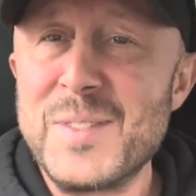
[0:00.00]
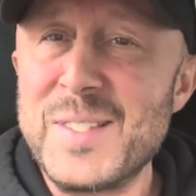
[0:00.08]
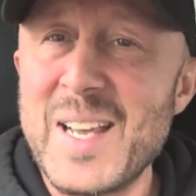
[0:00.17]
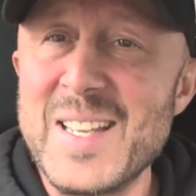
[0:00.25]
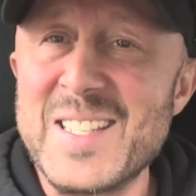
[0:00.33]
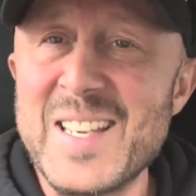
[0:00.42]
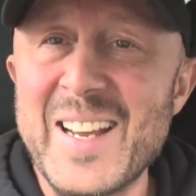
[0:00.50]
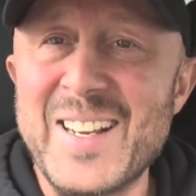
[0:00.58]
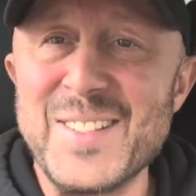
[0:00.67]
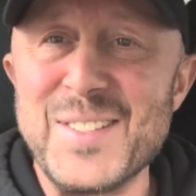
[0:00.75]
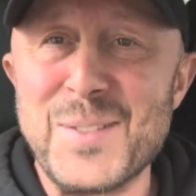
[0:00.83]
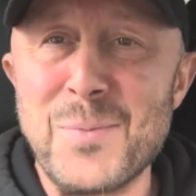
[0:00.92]
10
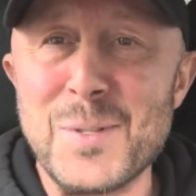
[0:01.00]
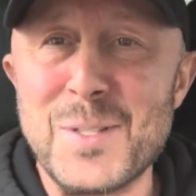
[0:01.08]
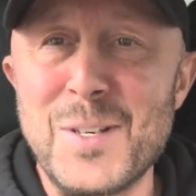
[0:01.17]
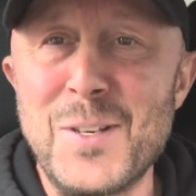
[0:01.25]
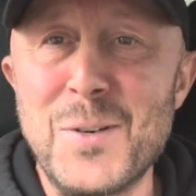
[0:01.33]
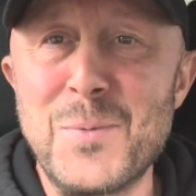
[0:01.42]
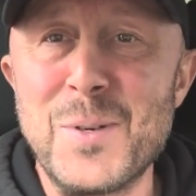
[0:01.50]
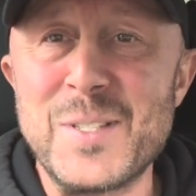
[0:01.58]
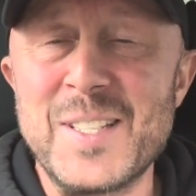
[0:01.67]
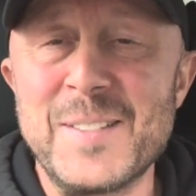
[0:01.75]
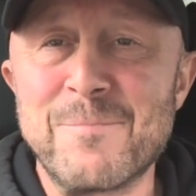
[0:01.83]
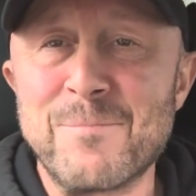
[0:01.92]
seconds wasn't long,
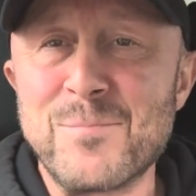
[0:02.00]
was it?